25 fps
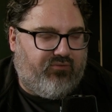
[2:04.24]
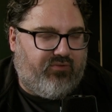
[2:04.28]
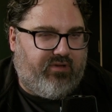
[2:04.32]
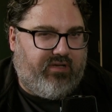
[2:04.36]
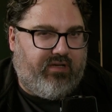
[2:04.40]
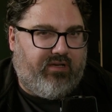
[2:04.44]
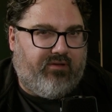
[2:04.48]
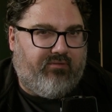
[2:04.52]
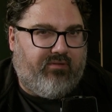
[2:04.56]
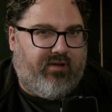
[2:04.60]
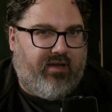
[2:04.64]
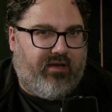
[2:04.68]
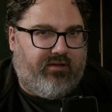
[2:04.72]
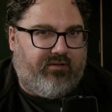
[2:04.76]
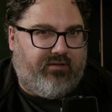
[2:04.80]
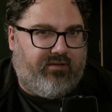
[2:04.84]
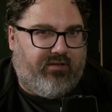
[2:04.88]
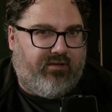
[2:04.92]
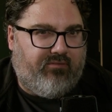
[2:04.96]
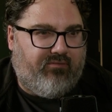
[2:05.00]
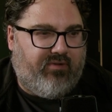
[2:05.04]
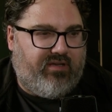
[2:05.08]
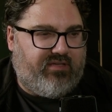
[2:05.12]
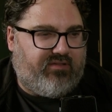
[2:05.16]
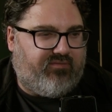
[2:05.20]
walking around
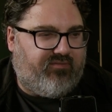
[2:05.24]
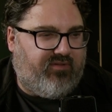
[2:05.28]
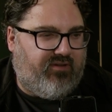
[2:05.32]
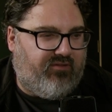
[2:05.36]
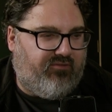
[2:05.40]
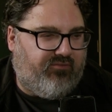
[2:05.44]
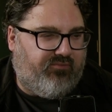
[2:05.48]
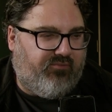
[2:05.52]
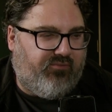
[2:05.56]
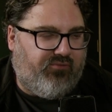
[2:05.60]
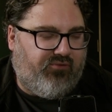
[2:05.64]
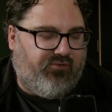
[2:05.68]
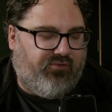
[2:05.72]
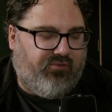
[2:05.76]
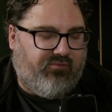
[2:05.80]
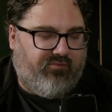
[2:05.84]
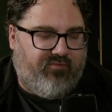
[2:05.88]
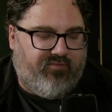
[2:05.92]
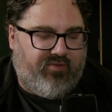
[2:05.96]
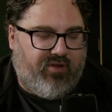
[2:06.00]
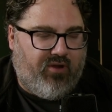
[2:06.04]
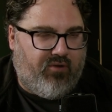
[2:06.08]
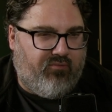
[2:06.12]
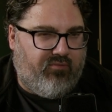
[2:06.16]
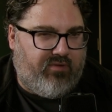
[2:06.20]
in a Westfield mall
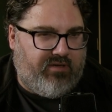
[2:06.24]
with no